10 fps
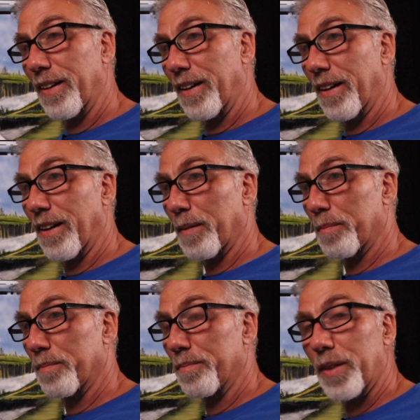
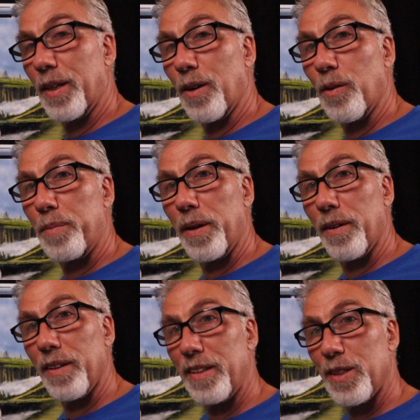um, you know,
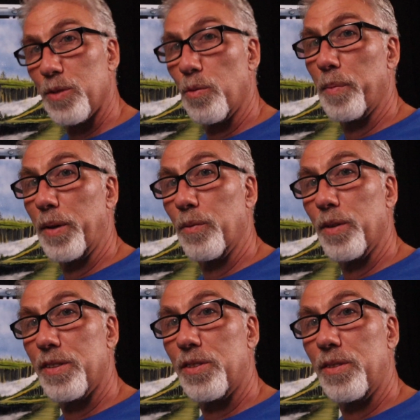apparently this woman
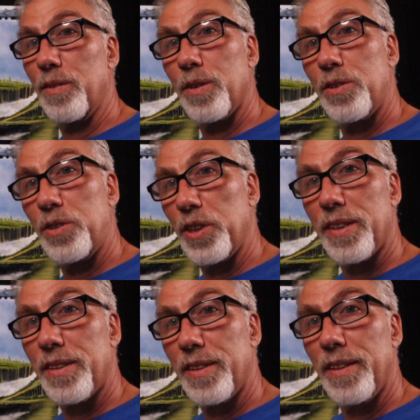was was
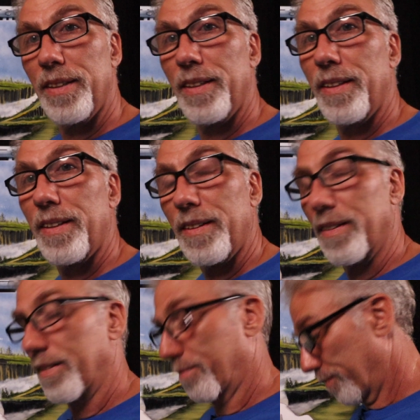just,
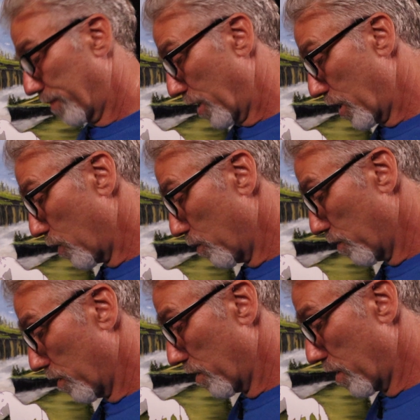you know,
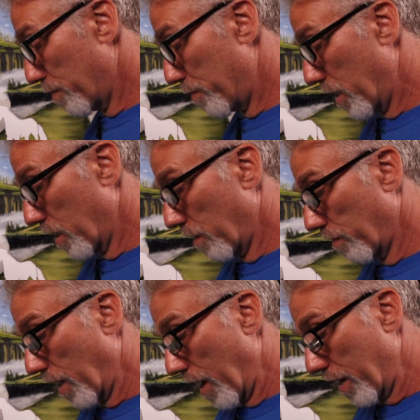a beacon of
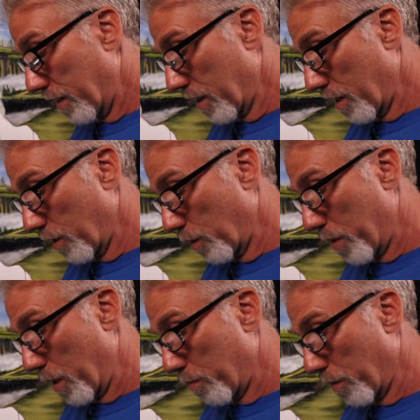light to other
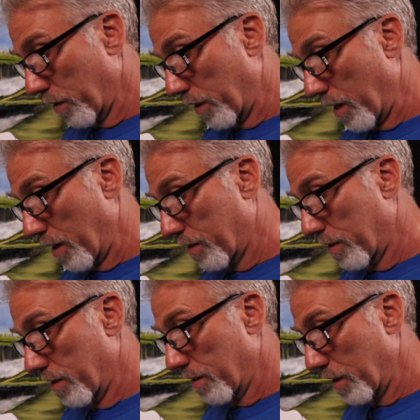people, and
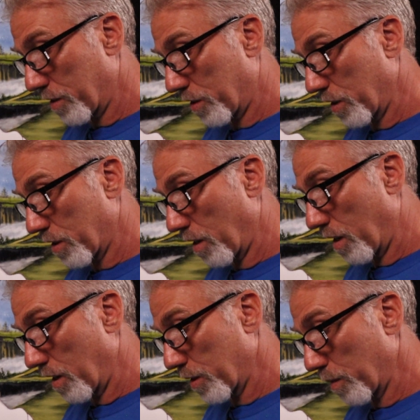that's that's just
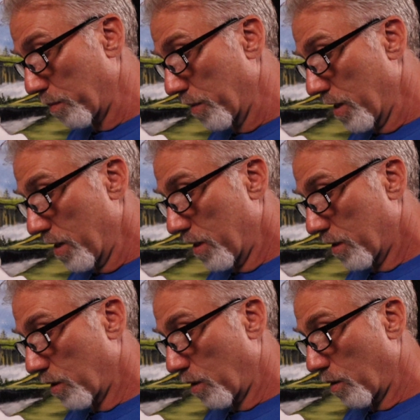awesome.
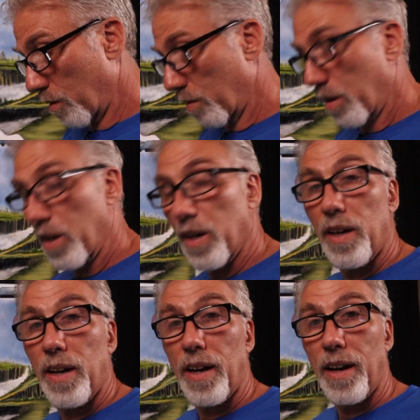So
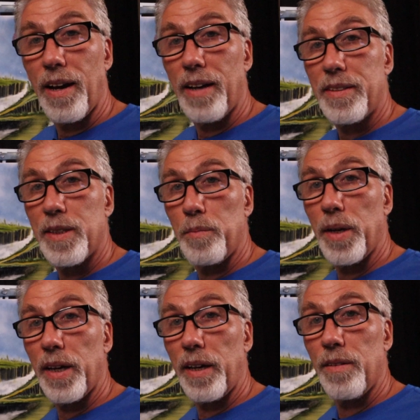uh, I send
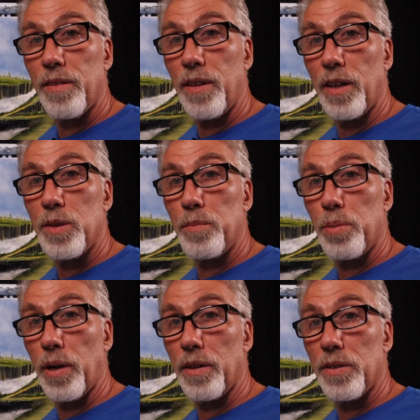my thoughts and
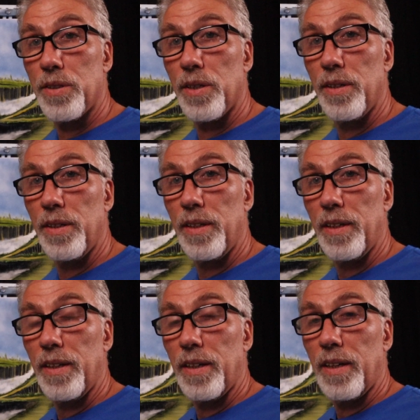prayers
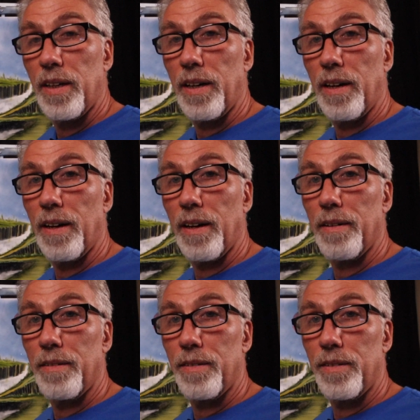uh,
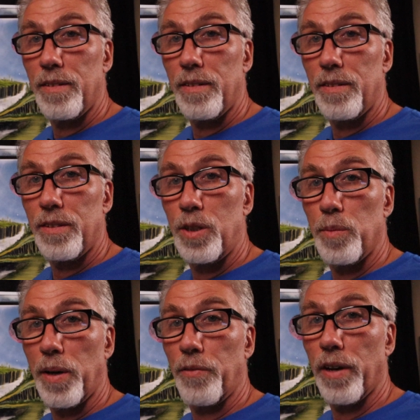to
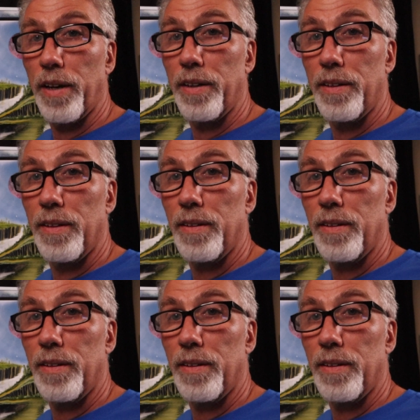my friend